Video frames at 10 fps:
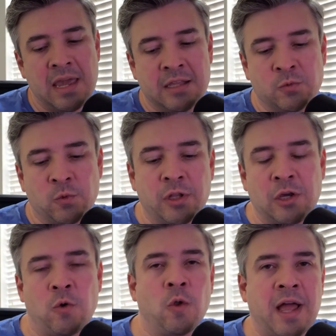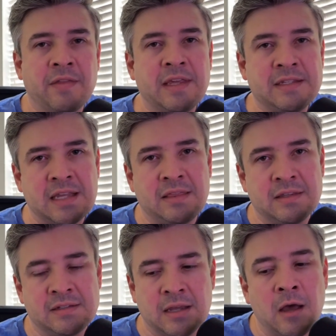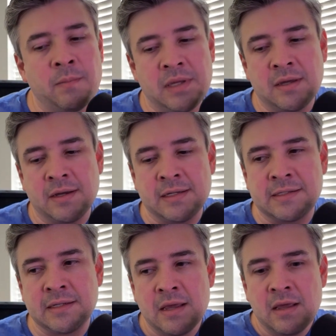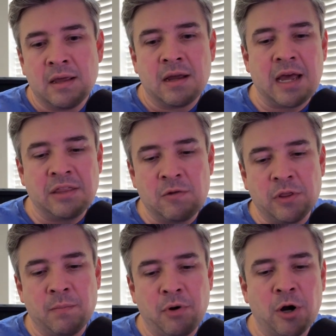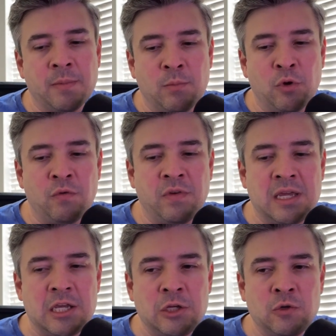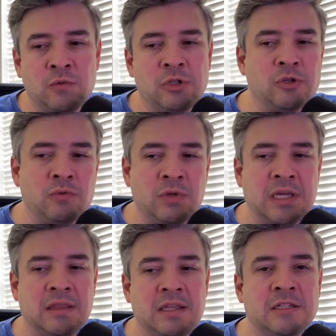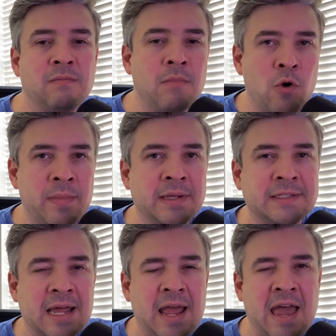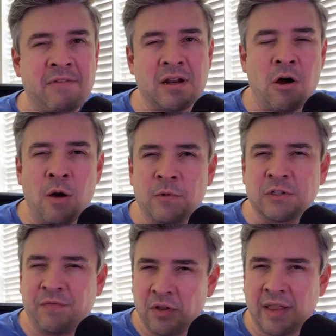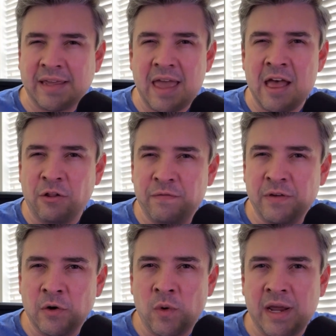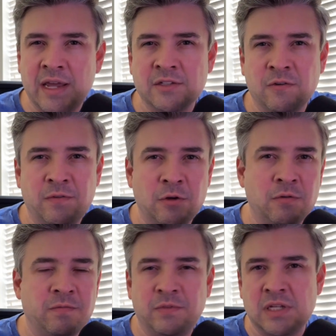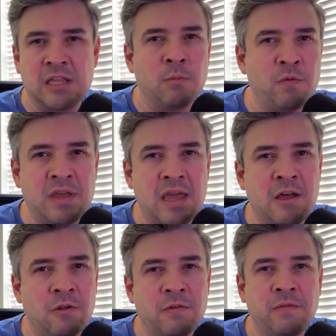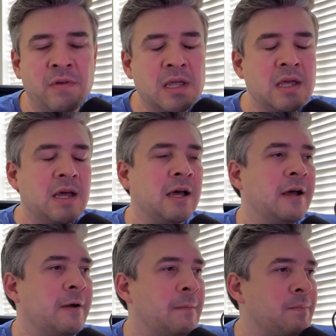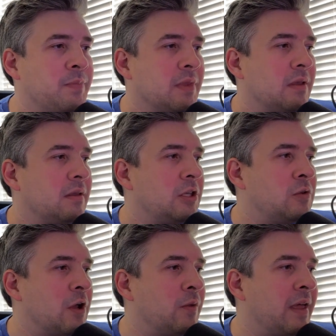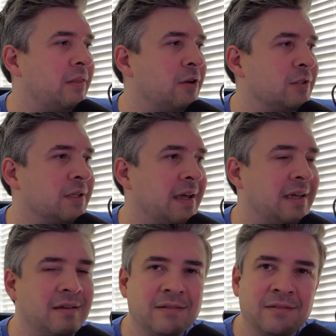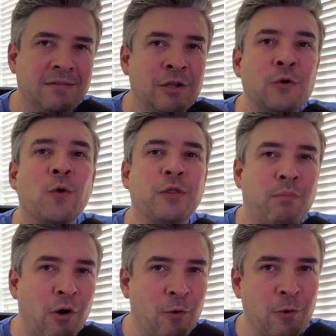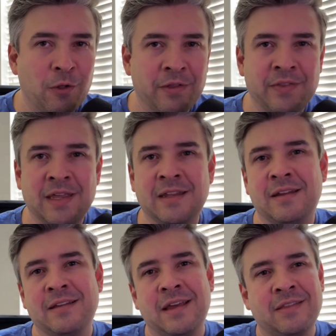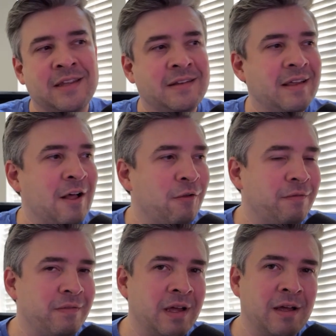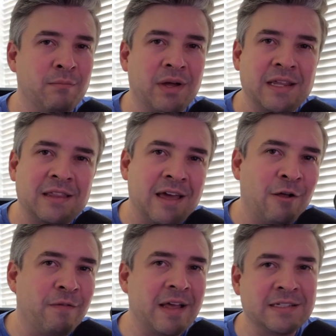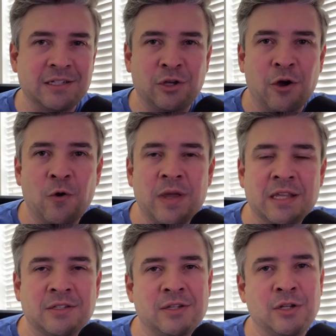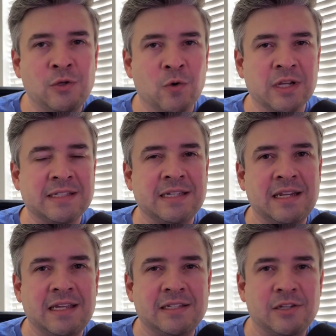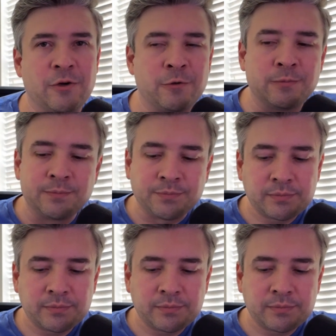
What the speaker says: it's really cool how they set this up, because I think with the Barbie movie, you do get these moments that have it almost feel like Elf in a way. So if you've seen the movie Elf, you know that there's like the North Pole, and then Elf, Buddy the Elf, has to go into New York City. So